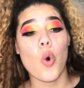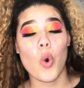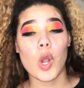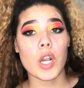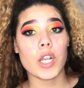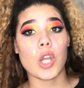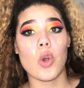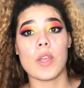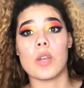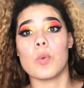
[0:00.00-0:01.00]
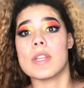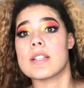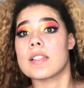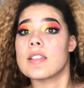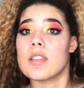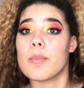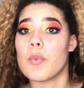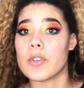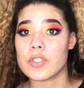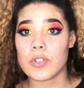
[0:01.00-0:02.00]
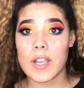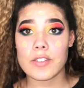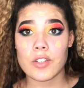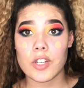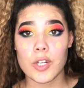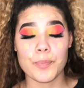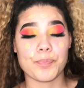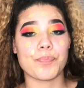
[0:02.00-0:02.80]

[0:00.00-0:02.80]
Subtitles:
Or go in with a tinted moisturizer